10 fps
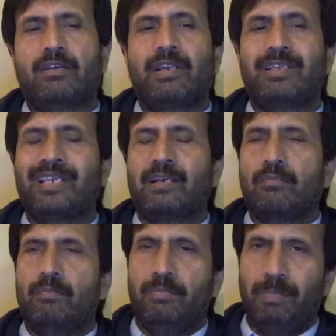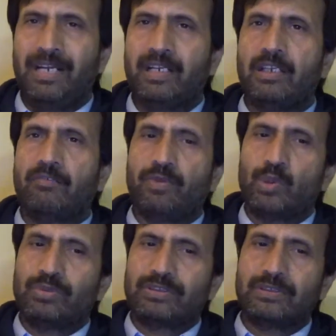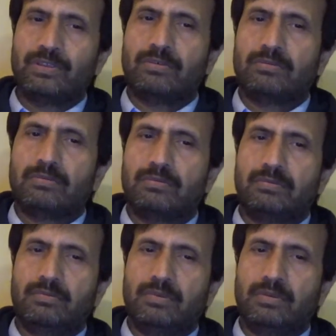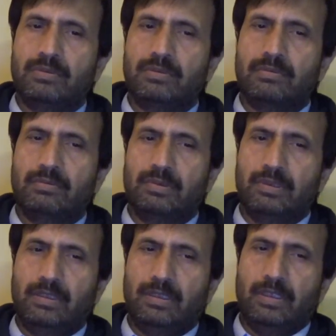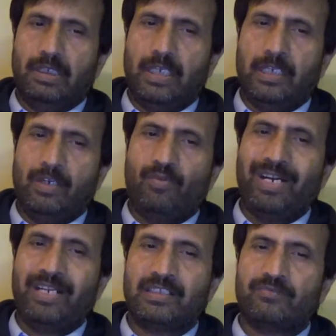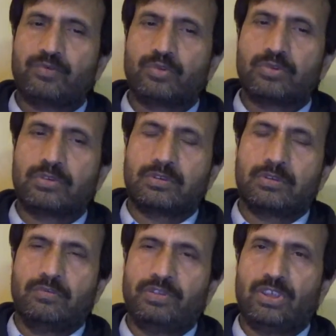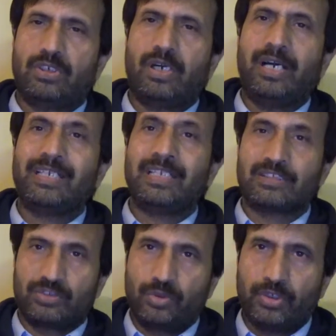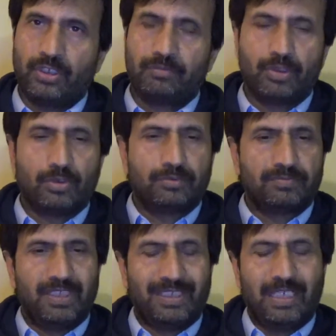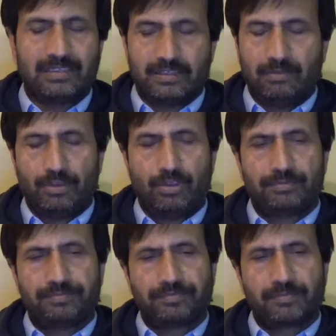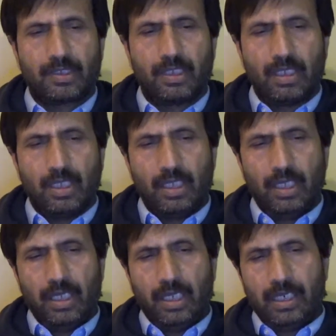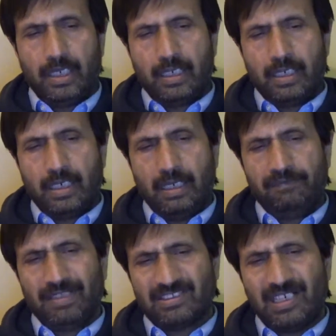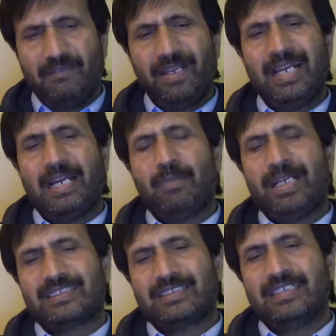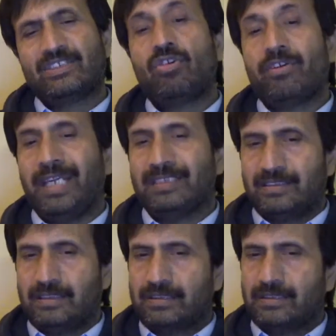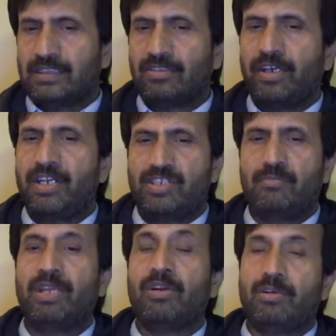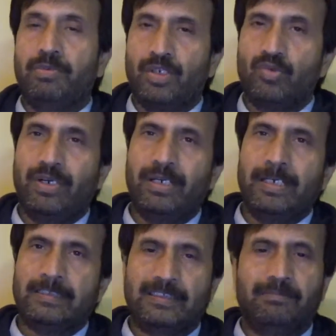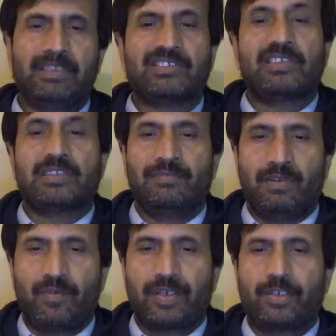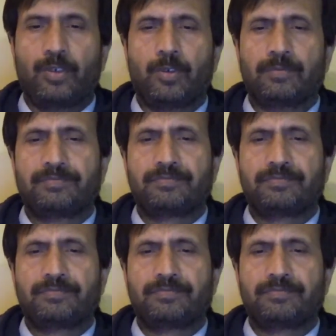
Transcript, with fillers: drinking plenty of fluids, you know, and avoiding the foods which are high in sodium, you know, and calcium. You know. And uh, if the salivary gland mass is not cancerous, then the radiation may not be required and simply surgery will work, you know.